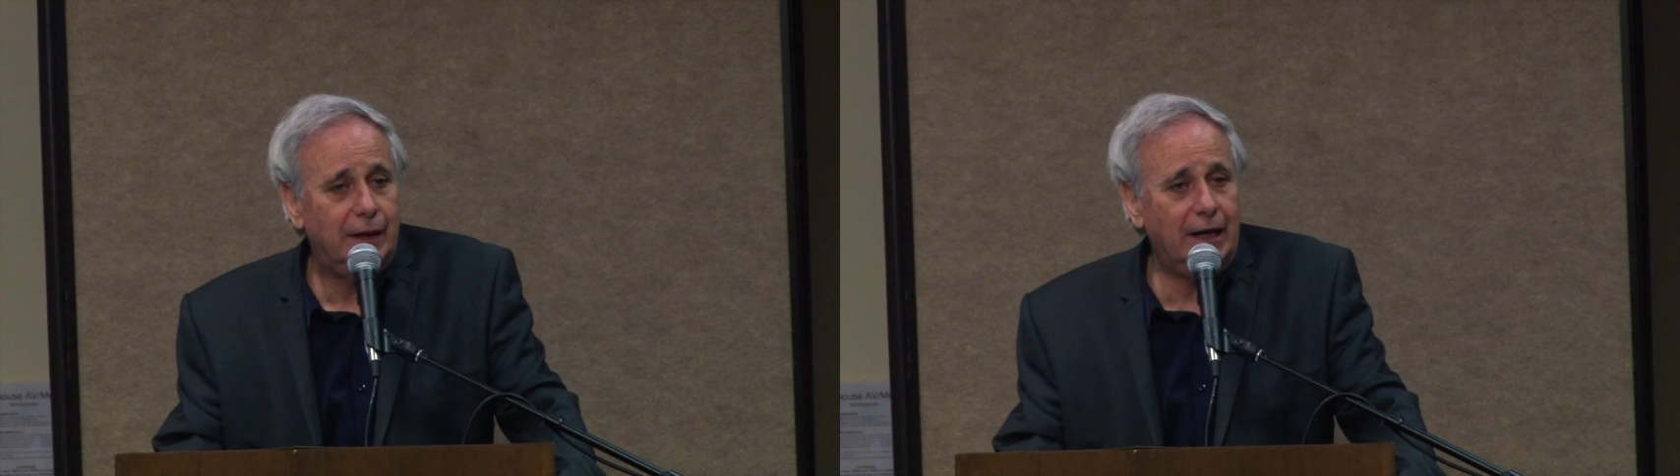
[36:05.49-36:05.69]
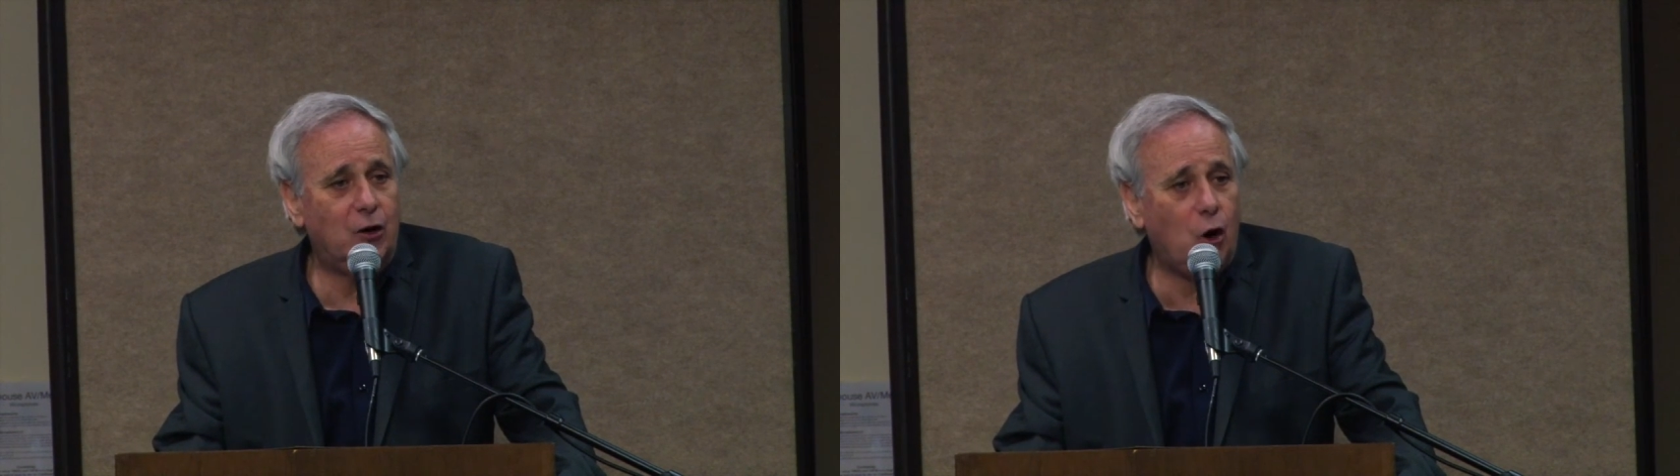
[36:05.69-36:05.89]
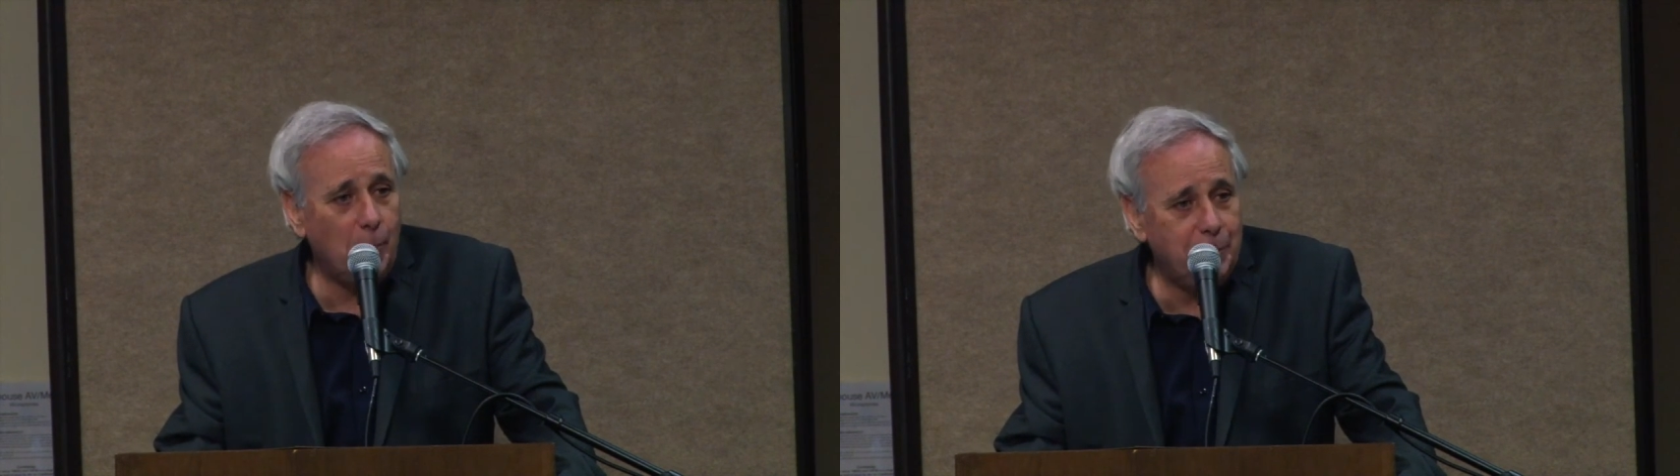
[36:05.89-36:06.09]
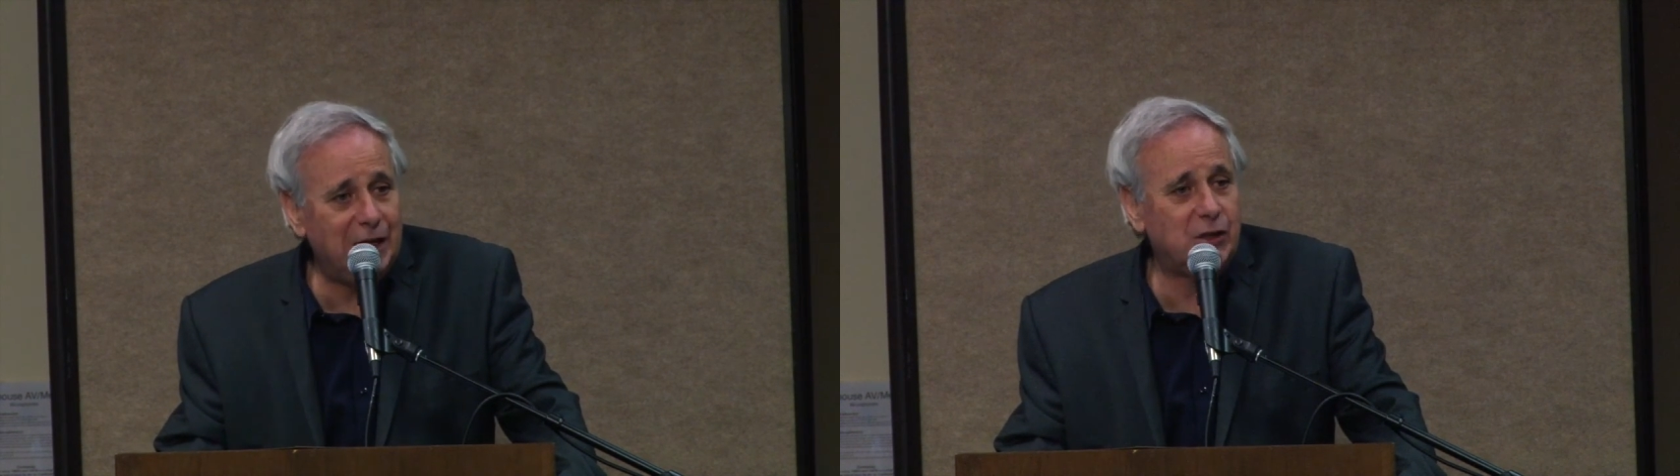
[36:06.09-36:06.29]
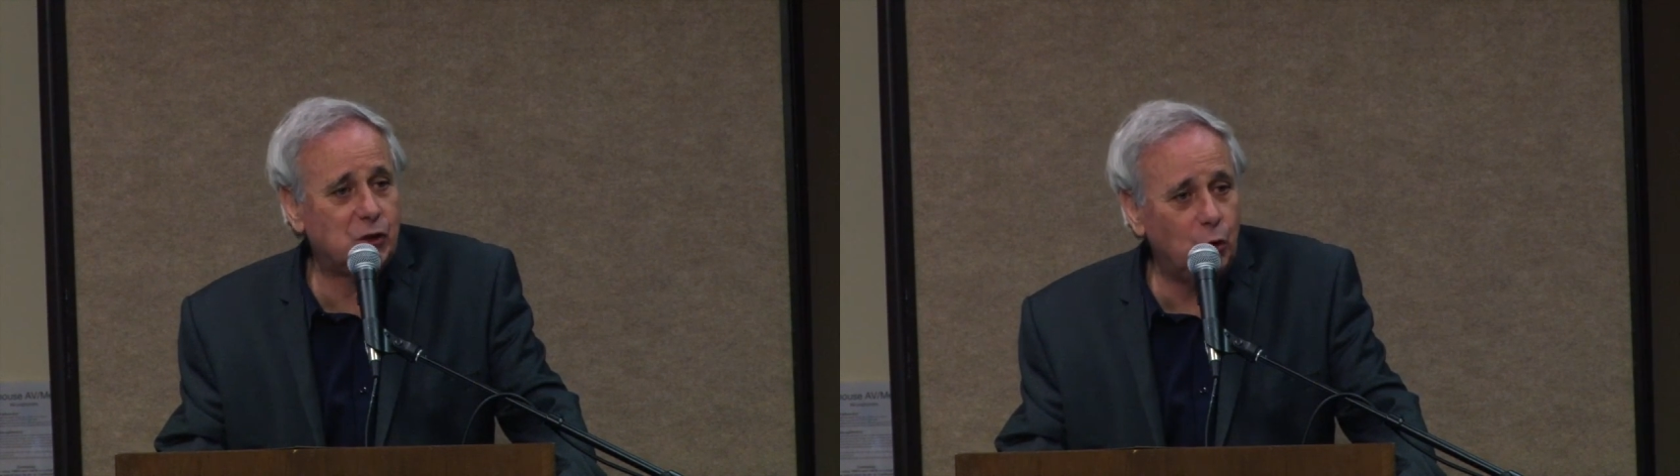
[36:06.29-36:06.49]
a
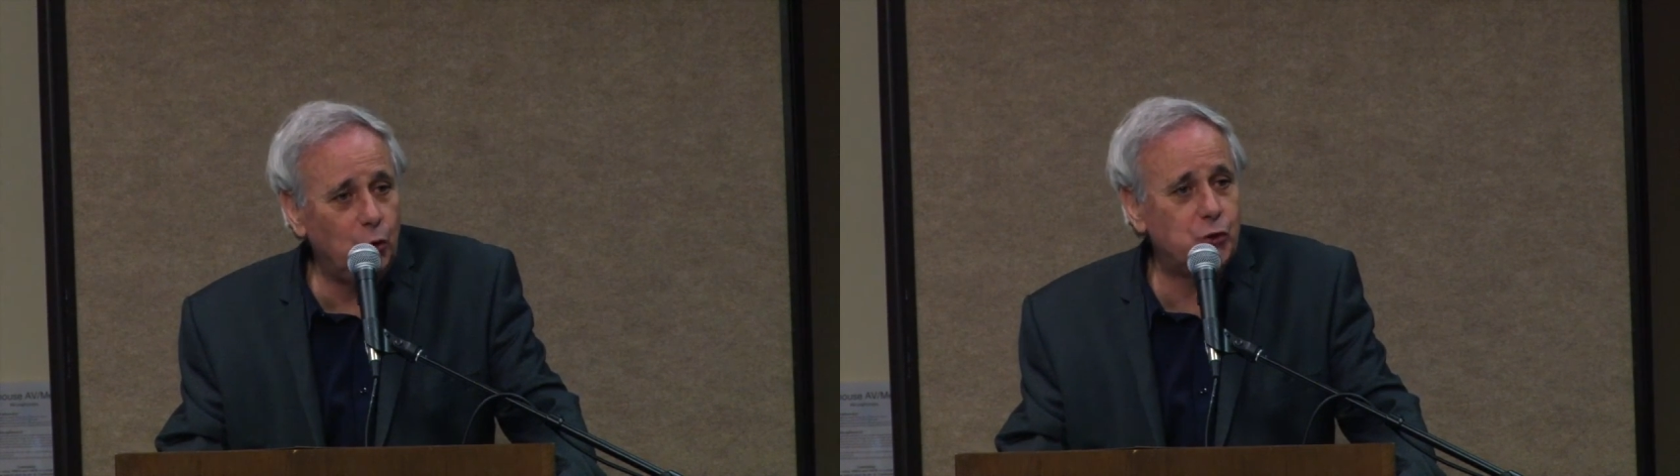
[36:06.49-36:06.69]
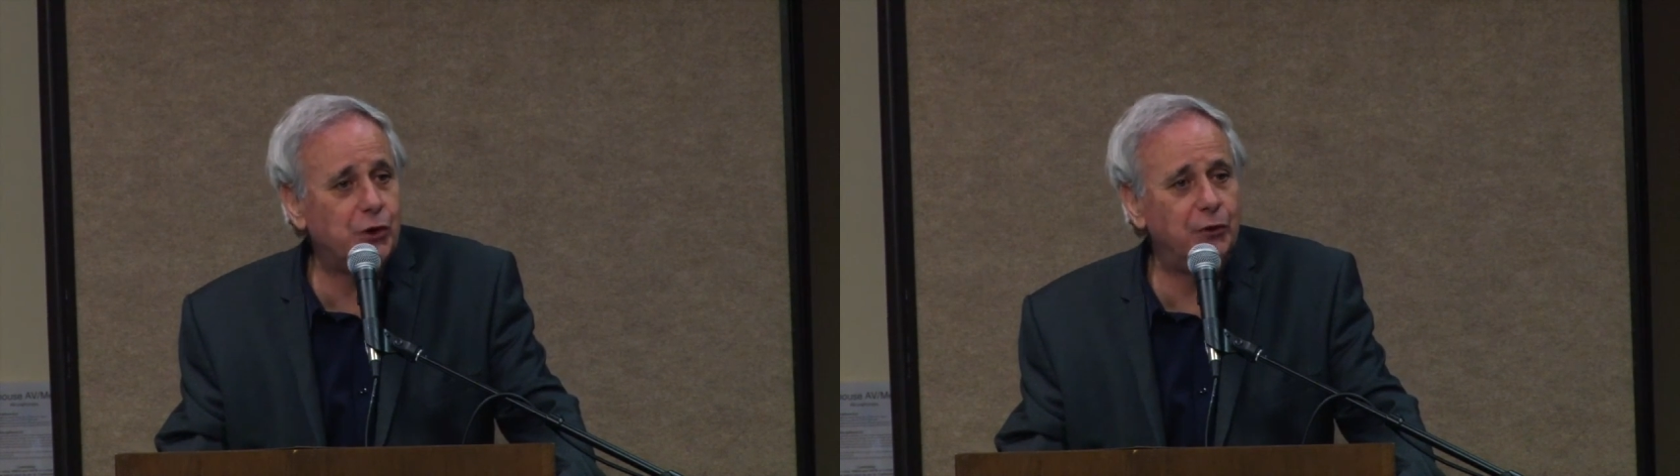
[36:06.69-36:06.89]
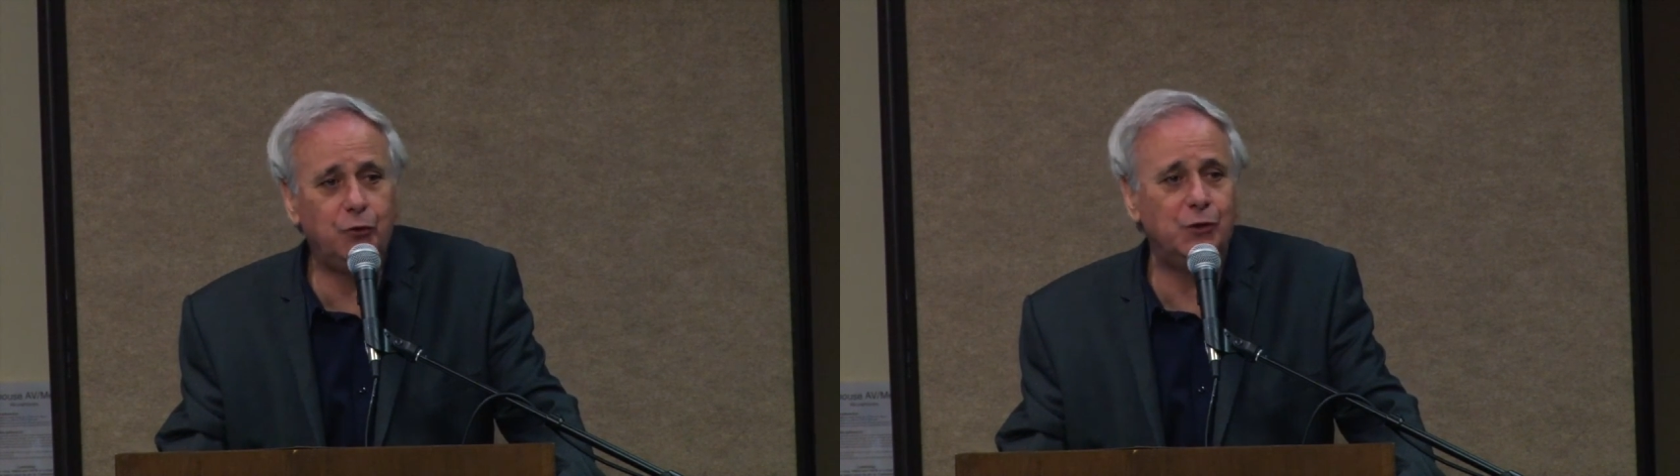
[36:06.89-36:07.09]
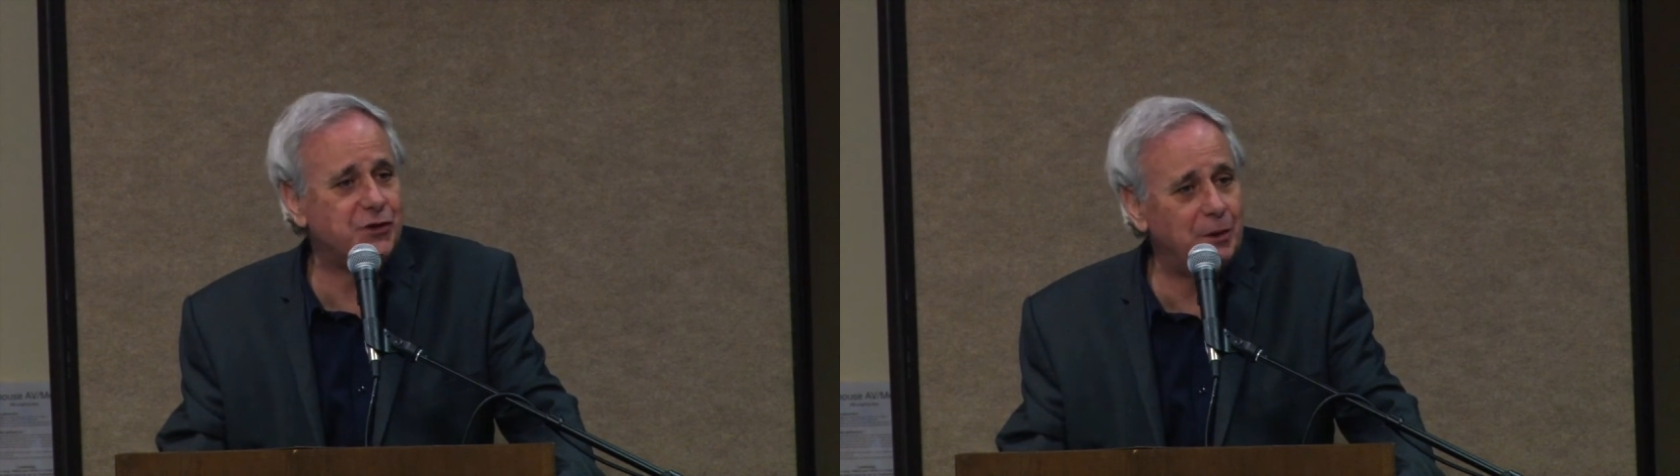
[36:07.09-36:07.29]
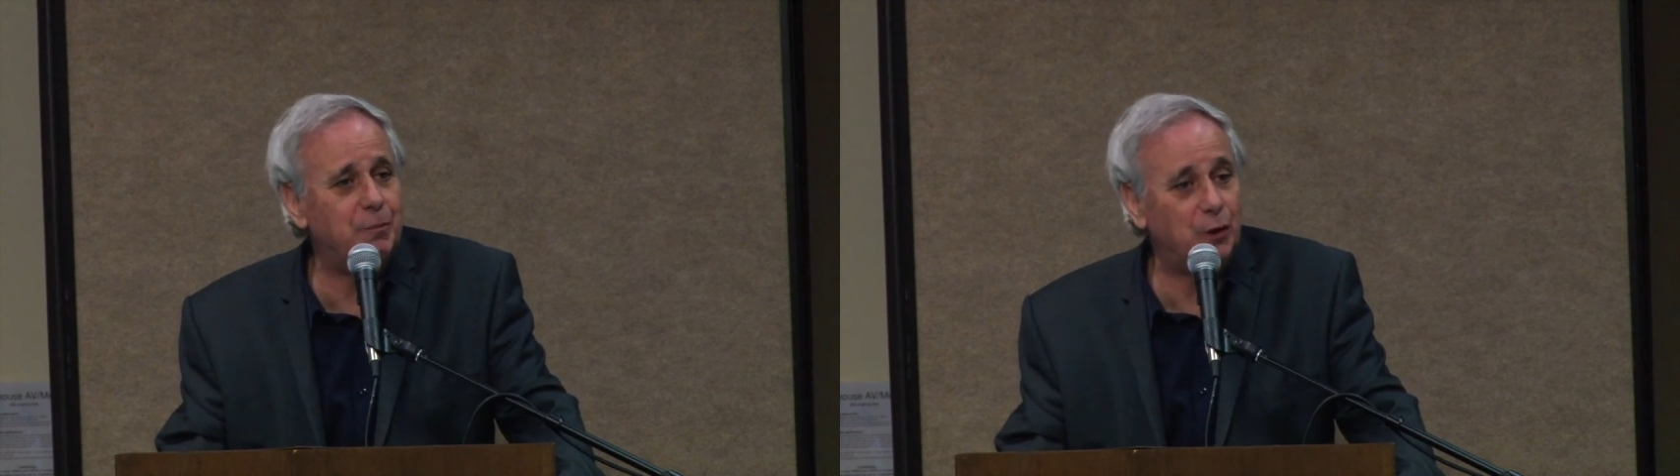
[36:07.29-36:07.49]
complex solution to a
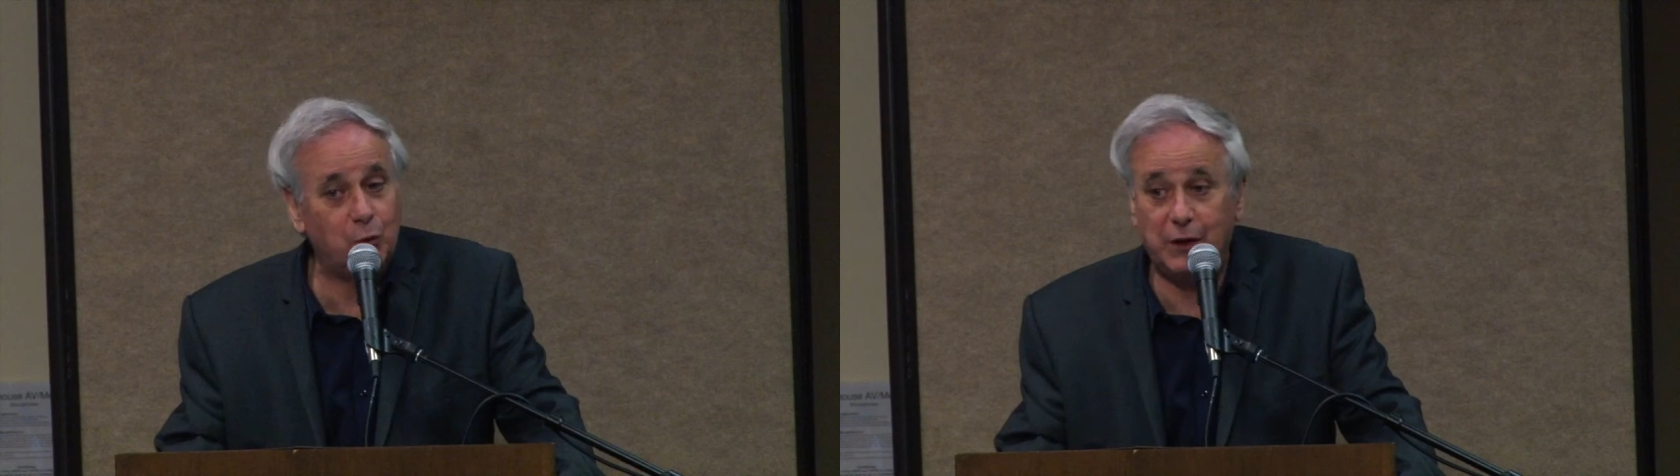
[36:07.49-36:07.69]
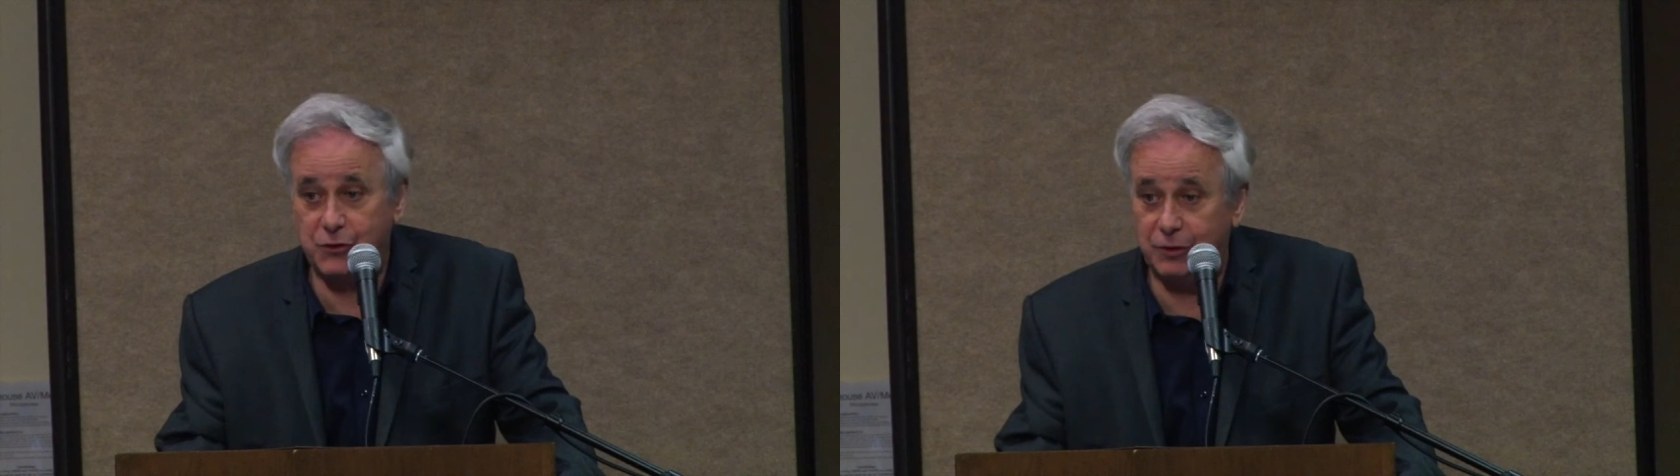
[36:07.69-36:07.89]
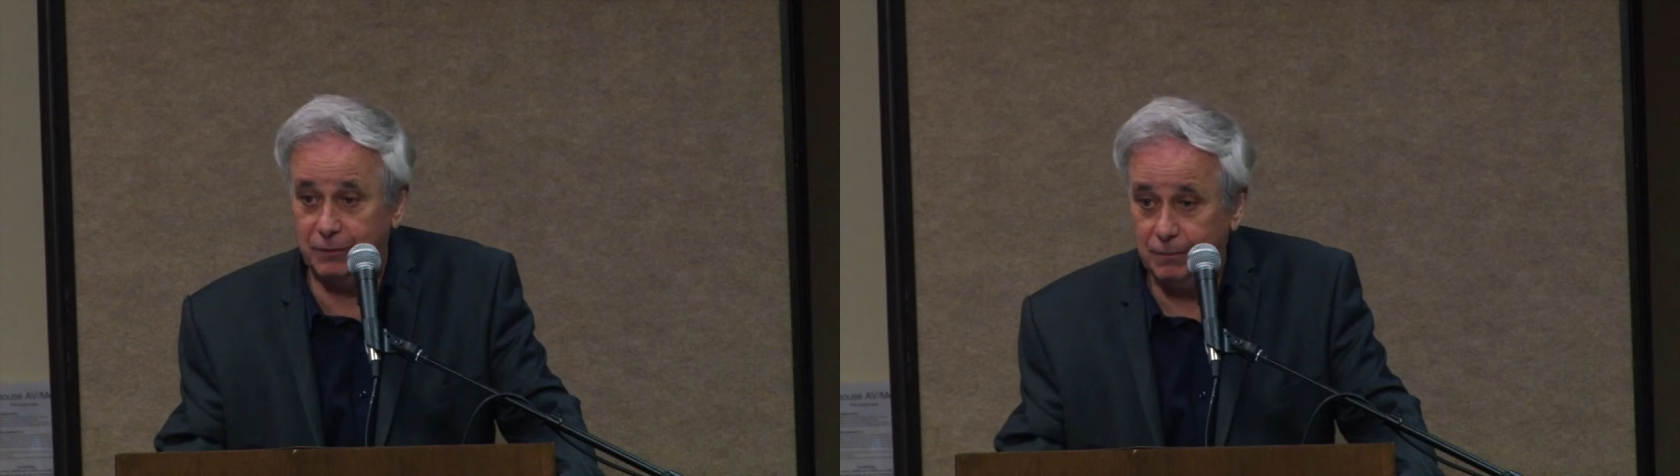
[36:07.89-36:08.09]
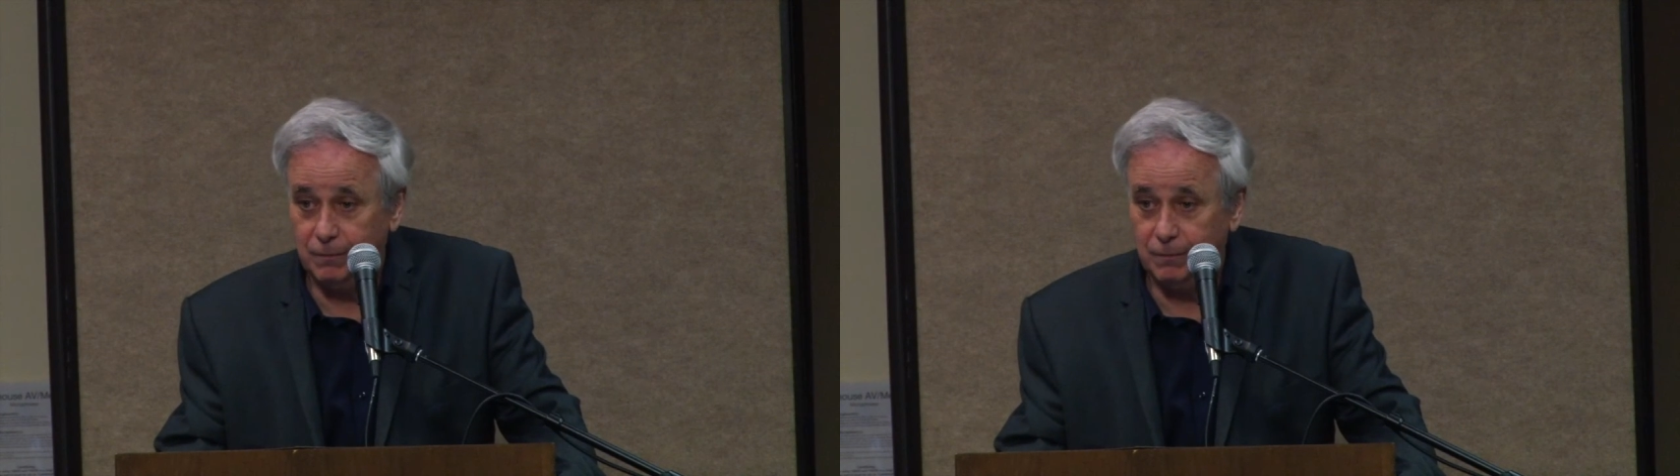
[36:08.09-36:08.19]
simple question.